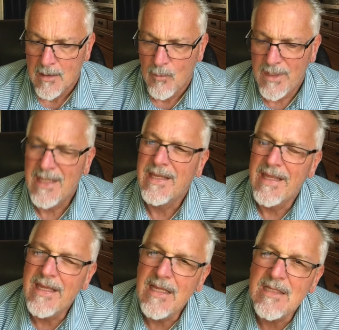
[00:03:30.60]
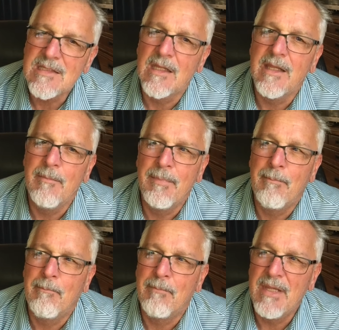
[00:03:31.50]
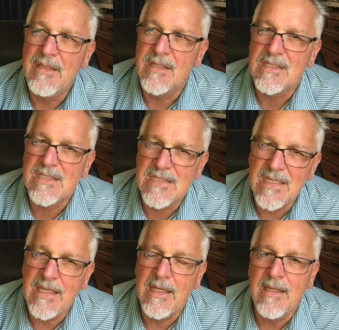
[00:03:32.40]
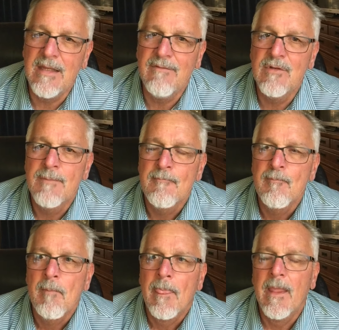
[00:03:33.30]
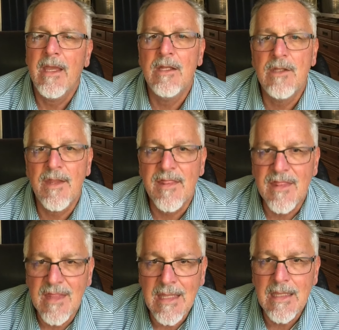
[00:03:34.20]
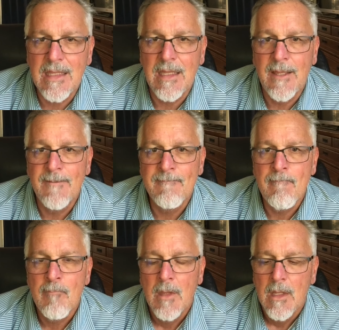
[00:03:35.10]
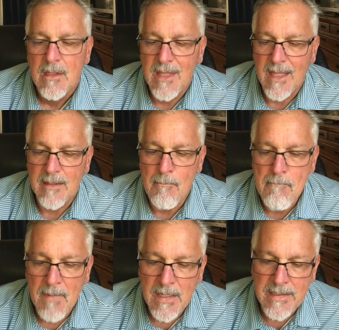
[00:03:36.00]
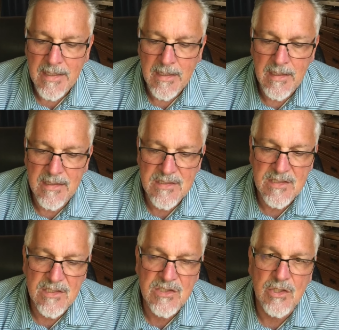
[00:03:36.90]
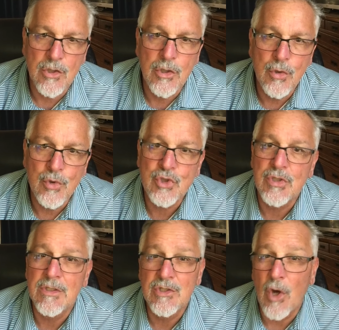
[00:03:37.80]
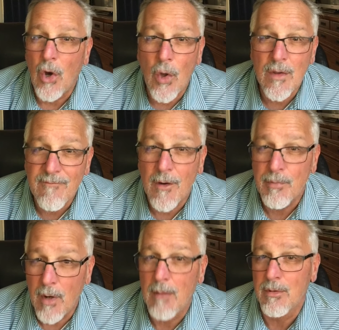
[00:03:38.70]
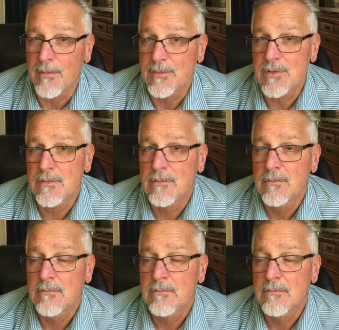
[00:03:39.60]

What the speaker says: We can easily be deceived into thinking that money is the solution to all of our problems.